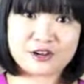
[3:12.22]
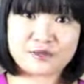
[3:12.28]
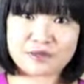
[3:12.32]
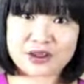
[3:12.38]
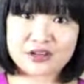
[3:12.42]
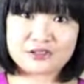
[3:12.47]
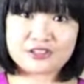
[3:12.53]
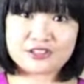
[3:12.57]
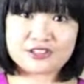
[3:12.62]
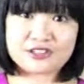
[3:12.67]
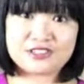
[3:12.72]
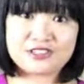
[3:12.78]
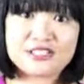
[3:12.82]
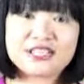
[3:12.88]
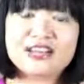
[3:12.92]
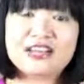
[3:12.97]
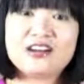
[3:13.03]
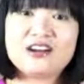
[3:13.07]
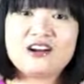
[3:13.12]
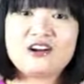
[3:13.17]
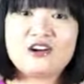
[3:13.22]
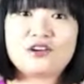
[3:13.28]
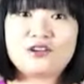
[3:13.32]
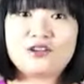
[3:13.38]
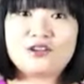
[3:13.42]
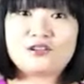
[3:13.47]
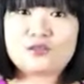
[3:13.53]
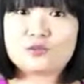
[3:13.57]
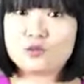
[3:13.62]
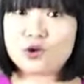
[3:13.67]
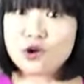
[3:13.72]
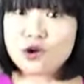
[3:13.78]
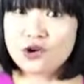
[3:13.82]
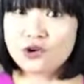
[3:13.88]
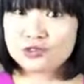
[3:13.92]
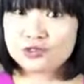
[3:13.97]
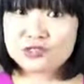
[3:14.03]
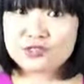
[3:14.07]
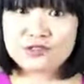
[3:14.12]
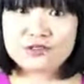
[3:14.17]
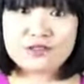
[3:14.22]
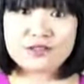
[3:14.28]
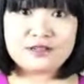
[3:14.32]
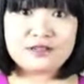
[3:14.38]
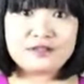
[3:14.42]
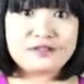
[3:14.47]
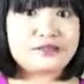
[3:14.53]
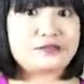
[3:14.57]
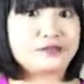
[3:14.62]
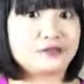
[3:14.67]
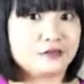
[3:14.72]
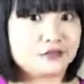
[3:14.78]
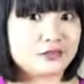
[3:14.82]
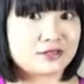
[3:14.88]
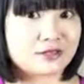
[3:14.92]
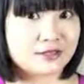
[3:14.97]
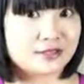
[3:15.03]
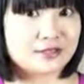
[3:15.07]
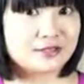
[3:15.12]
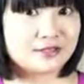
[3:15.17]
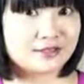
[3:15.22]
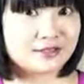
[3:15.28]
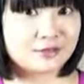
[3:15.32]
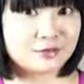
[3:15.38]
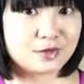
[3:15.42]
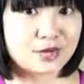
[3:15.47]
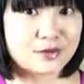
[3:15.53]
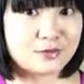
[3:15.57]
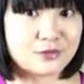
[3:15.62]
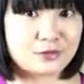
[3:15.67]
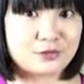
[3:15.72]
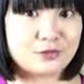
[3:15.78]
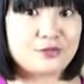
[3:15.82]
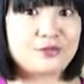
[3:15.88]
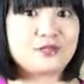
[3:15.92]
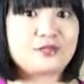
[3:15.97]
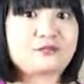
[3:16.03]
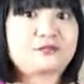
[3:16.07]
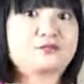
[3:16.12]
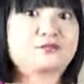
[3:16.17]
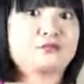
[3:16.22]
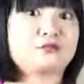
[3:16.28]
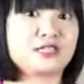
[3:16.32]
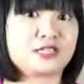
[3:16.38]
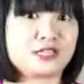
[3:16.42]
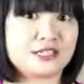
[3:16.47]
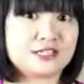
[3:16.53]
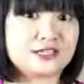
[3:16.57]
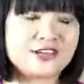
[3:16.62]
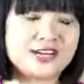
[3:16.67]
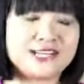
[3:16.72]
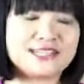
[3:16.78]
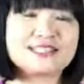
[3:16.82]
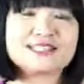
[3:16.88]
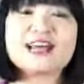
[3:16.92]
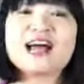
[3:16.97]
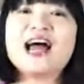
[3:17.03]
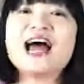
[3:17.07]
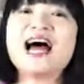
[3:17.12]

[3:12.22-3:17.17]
I mounted on the wall so that it looks nicer than a whiteboard, but we digress.